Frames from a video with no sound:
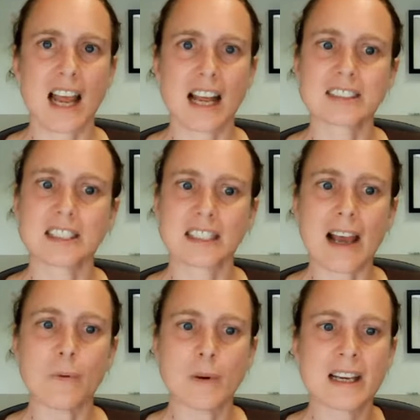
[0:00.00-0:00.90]
Actually,
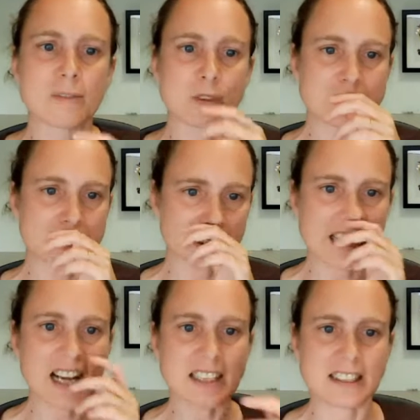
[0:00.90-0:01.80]
that one was for a
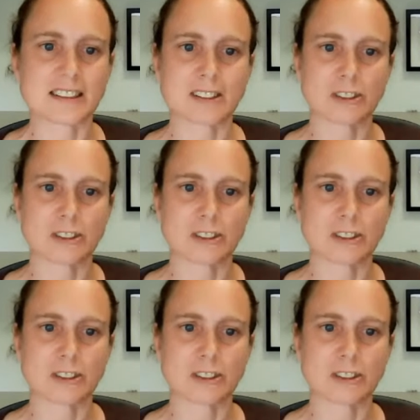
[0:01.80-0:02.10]
contest.